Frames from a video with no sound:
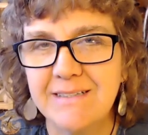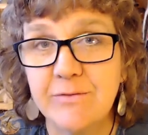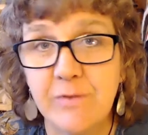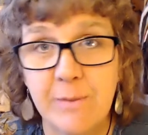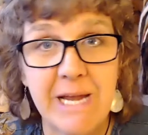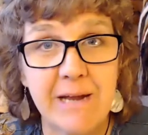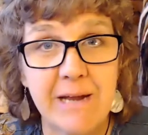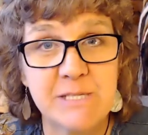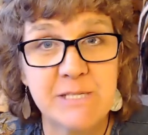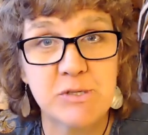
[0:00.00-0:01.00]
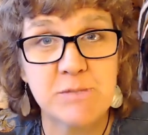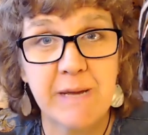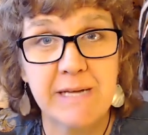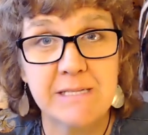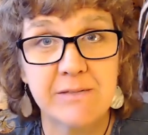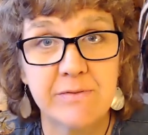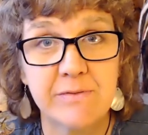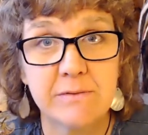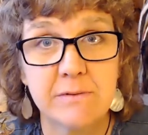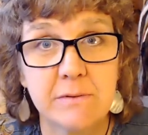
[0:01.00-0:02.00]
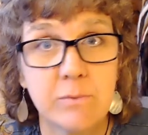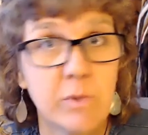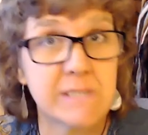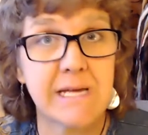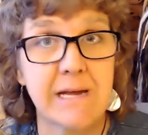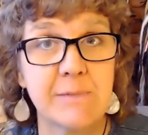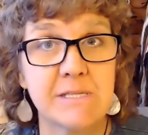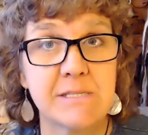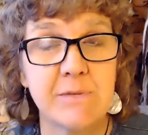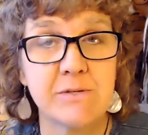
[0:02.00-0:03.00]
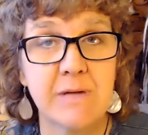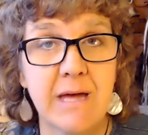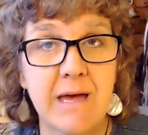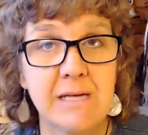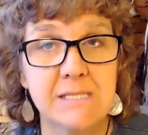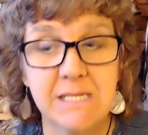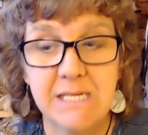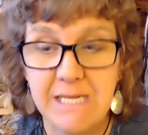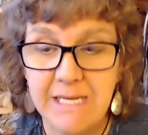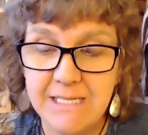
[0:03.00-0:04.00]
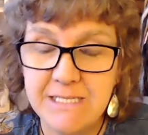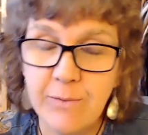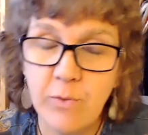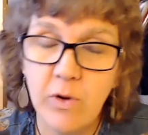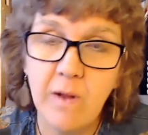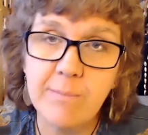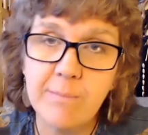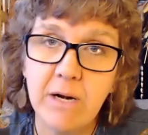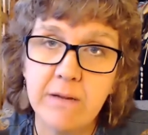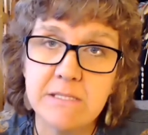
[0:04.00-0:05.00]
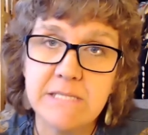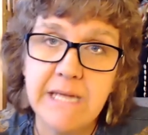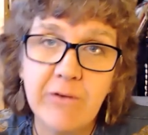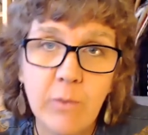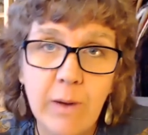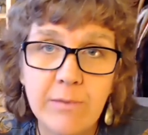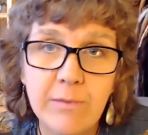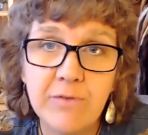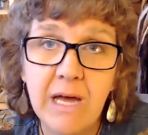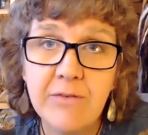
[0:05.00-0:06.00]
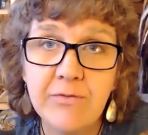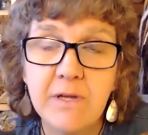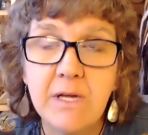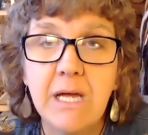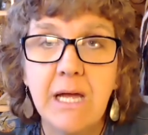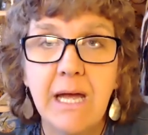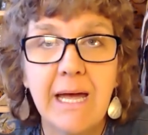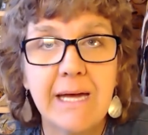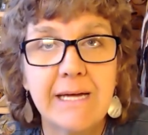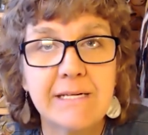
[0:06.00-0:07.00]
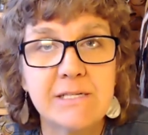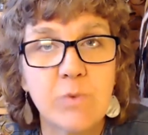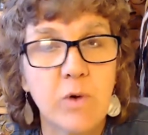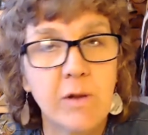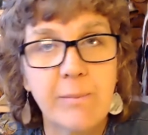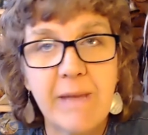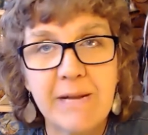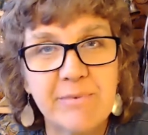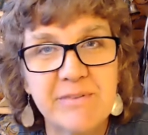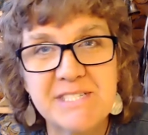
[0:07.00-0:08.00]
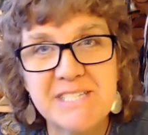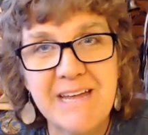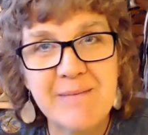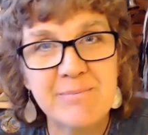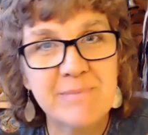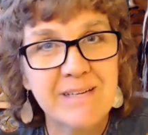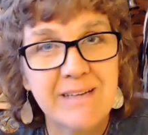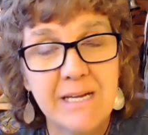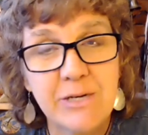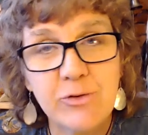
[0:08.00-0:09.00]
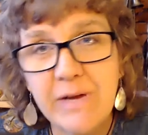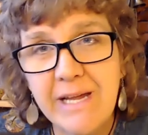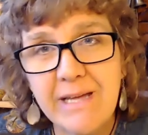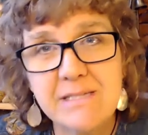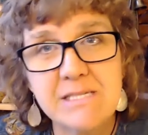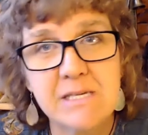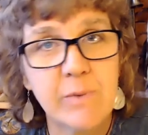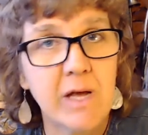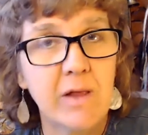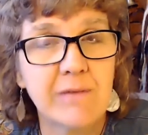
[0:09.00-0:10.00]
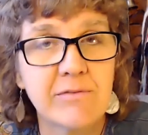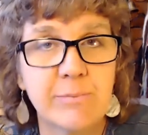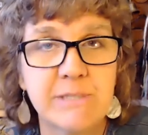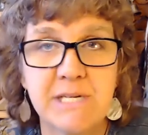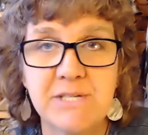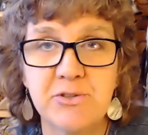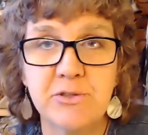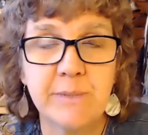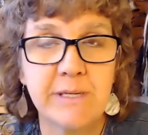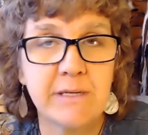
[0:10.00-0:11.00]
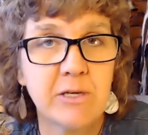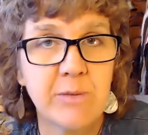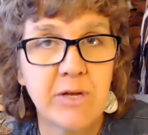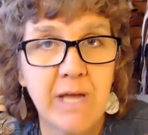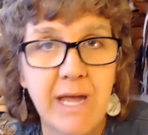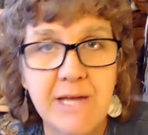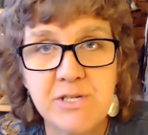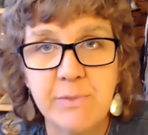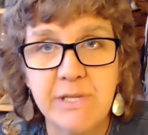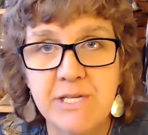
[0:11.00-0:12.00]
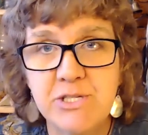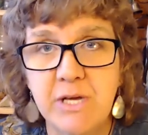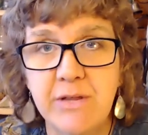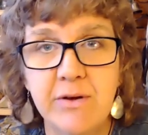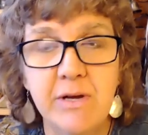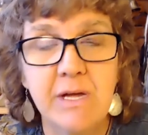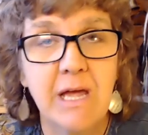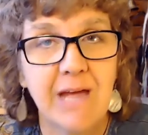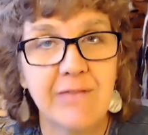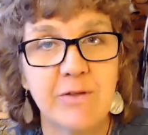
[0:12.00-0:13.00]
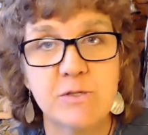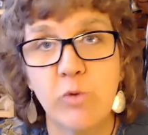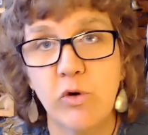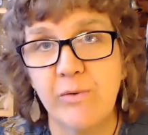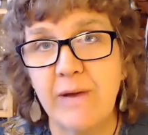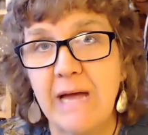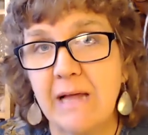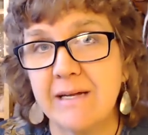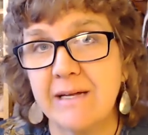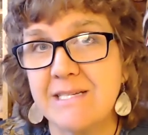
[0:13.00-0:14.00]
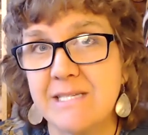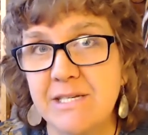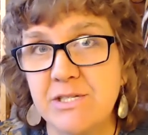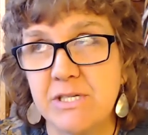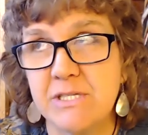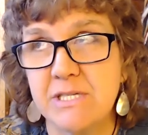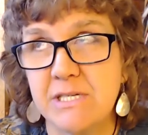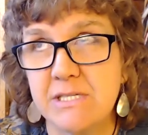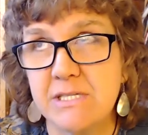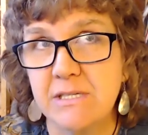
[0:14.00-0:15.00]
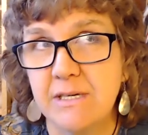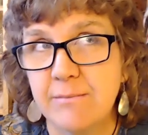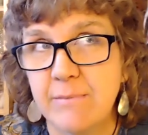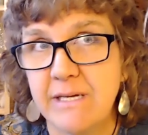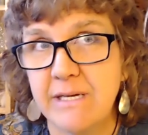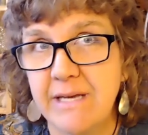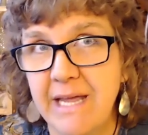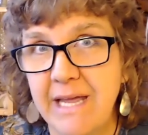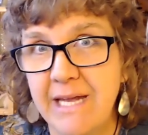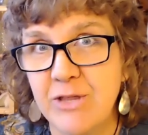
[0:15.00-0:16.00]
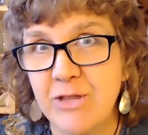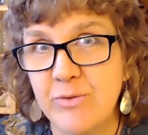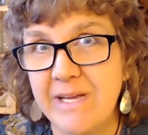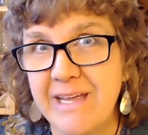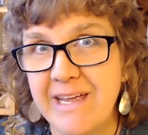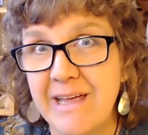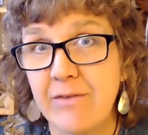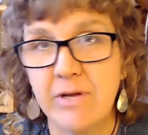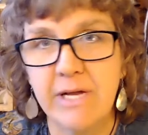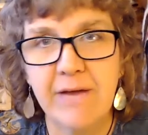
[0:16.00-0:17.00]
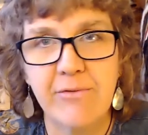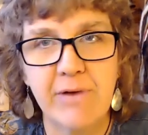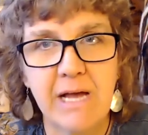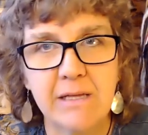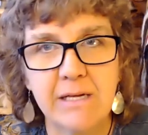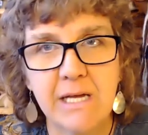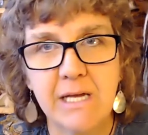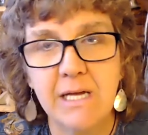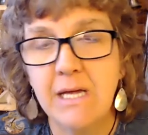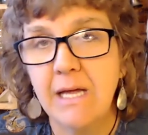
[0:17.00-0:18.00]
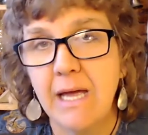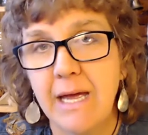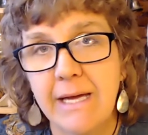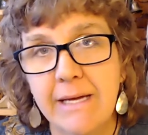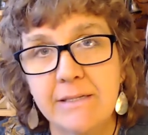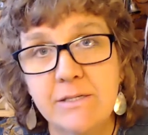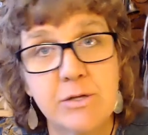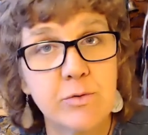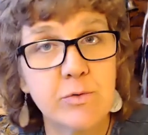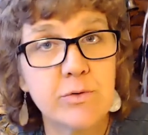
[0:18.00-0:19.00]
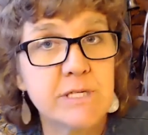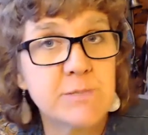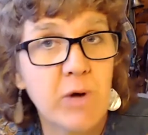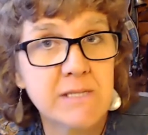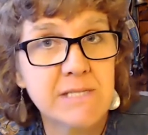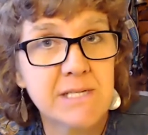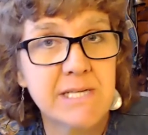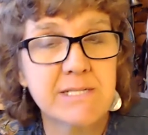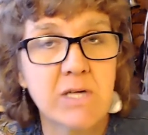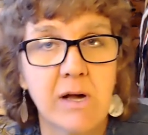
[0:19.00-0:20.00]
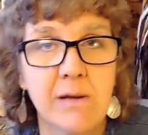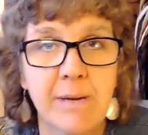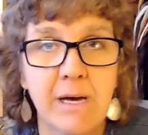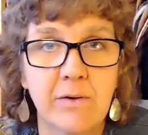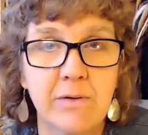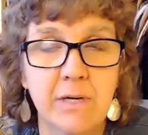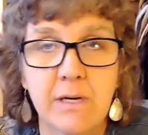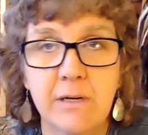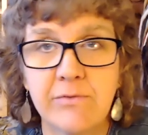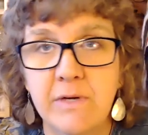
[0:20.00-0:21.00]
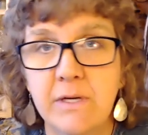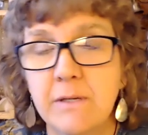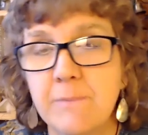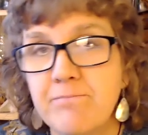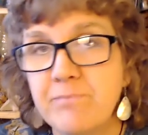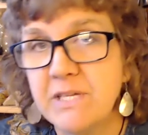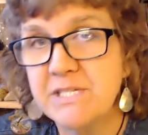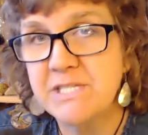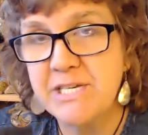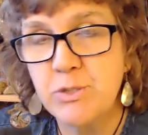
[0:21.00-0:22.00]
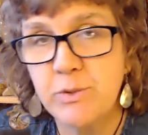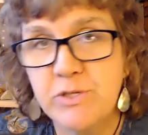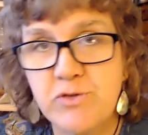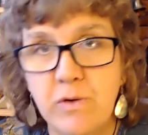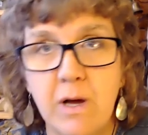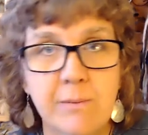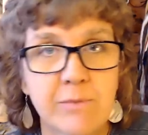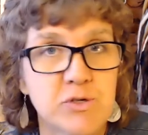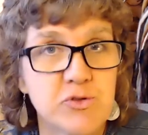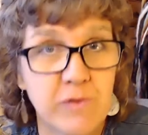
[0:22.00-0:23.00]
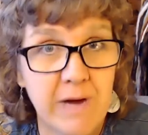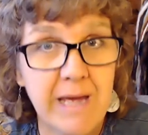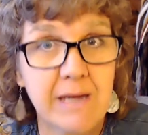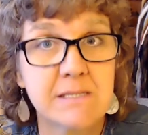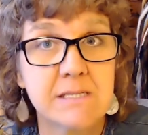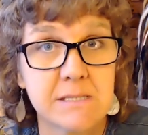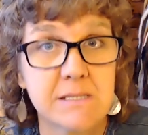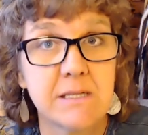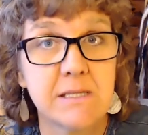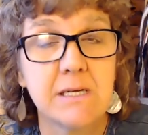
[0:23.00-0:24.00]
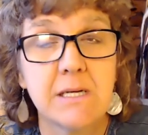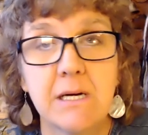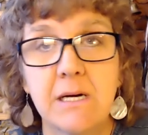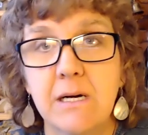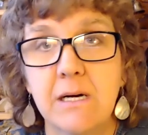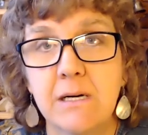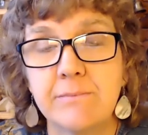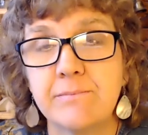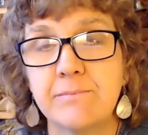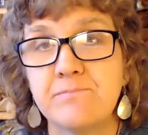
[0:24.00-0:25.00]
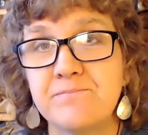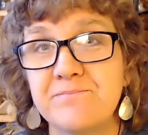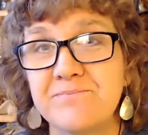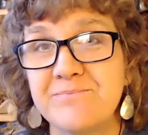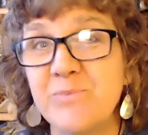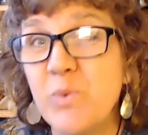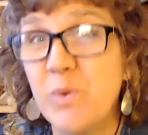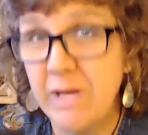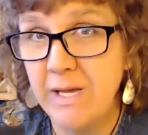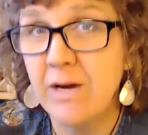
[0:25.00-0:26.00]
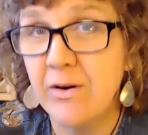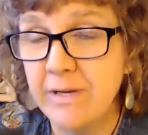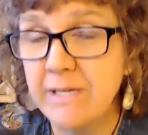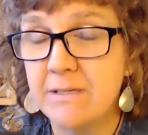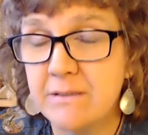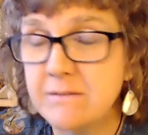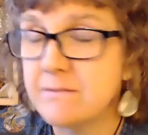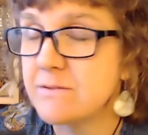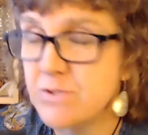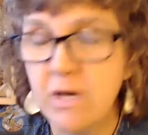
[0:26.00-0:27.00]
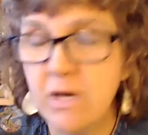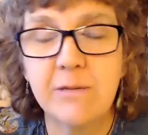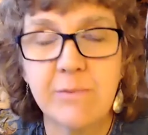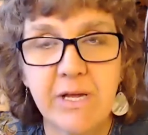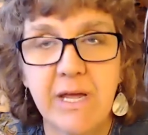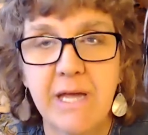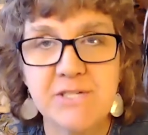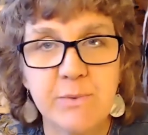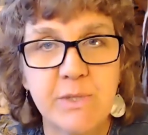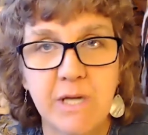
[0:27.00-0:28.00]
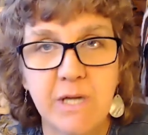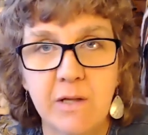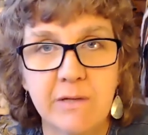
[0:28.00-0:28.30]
From an animist perspective, what is animism, you ask? It's that we're all a part of the sacred web of life, and we're all made up of the same ingredients, and we all have the potential to be in communication with each other. And there's more realities than just this mundane 3D everyday reality. And through this process I talk about of listening to a drum or trance, we are in strong communication with all